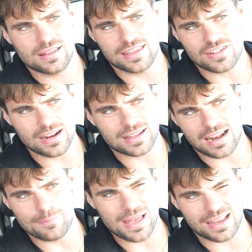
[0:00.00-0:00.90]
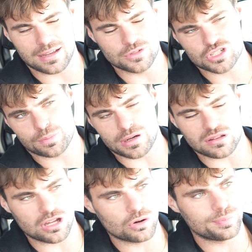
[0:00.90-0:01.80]
They've gotten kind of back up. They're still pretty
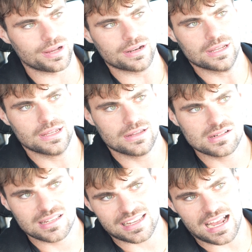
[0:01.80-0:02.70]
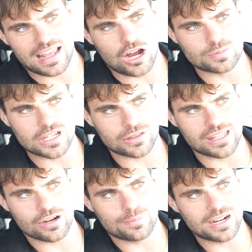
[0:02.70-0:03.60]
low, but it kind of helped out there.